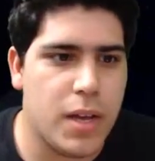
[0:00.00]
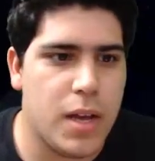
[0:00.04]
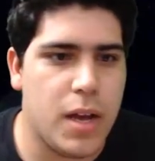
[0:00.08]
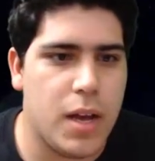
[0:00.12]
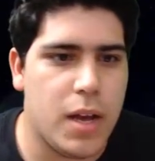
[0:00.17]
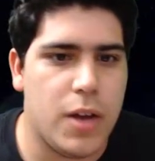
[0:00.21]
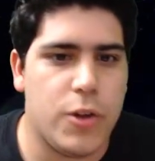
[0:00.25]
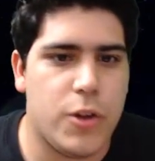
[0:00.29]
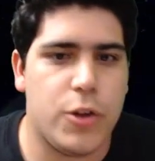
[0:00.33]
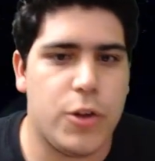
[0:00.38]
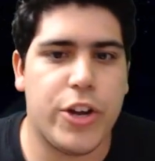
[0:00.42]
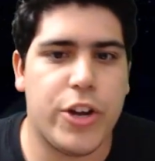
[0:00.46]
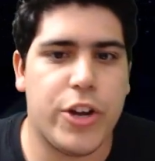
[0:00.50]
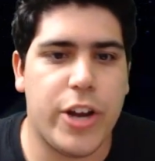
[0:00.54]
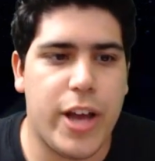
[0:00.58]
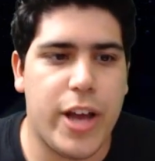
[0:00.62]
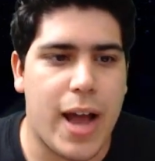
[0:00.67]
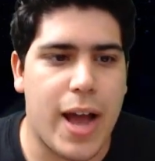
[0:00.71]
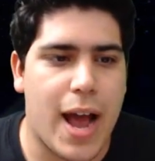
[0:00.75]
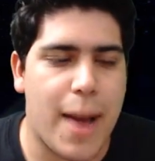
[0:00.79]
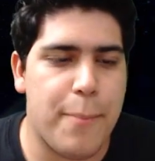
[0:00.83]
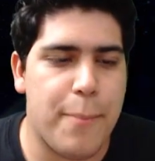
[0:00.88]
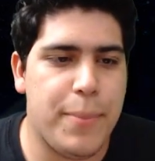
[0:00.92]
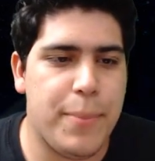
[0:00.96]
you're gonna
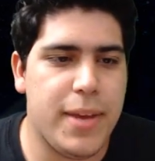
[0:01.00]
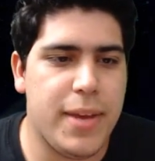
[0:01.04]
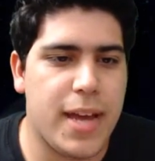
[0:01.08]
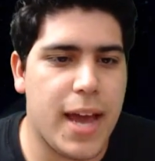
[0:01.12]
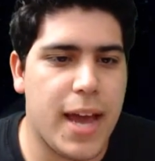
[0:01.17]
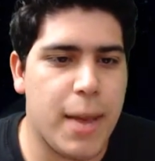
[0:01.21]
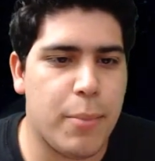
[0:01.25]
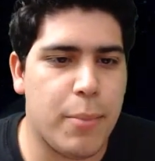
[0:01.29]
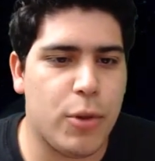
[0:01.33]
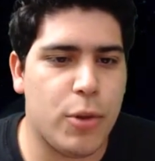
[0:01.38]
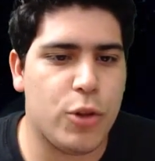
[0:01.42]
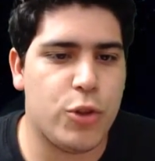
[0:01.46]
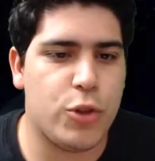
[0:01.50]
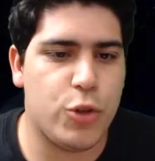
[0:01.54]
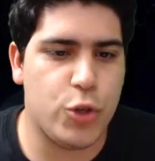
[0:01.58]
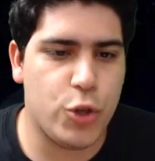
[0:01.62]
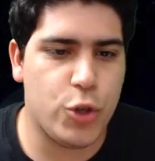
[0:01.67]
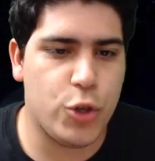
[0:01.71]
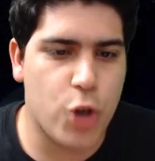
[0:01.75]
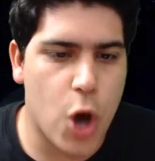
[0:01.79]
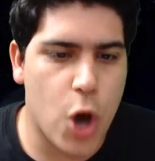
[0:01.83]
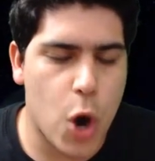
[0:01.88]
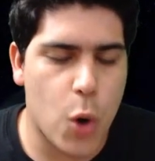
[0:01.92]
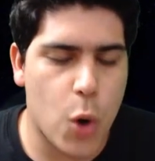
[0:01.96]
be able to
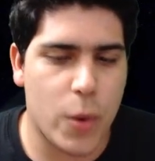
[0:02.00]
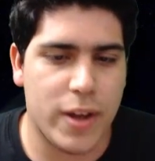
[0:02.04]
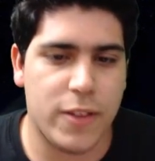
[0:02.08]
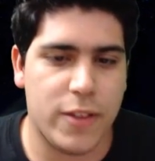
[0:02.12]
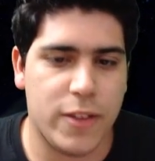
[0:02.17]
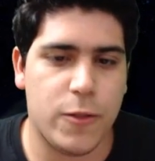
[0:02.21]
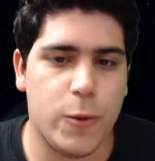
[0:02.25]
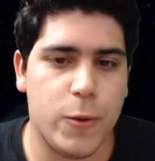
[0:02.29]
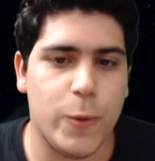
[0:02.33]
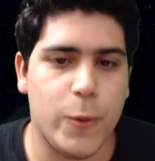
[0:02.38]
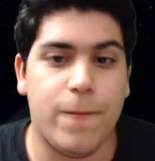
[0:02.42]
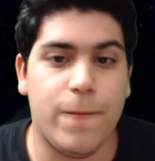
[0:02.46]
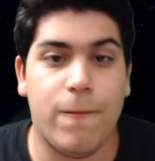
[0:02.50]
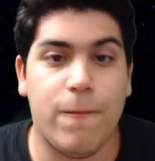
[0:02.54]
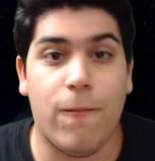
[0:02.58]
go into